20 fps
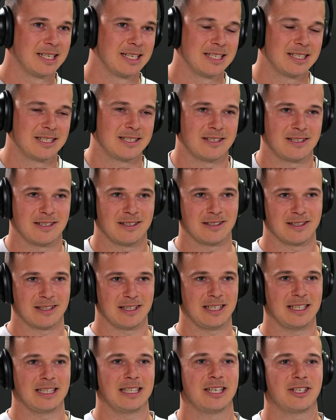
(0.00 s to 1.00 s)
So
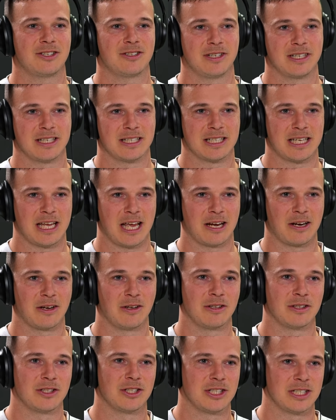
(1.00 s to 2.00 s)
the electric
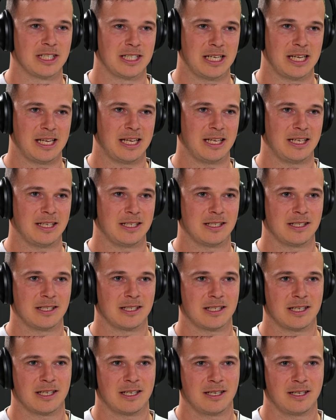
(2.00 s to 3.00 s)
technology
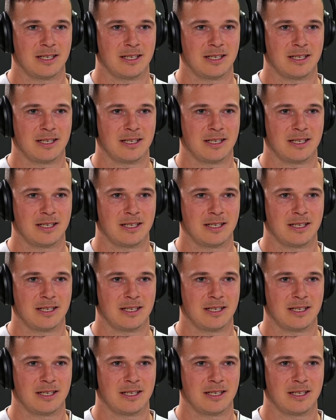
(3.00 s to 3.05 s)
is.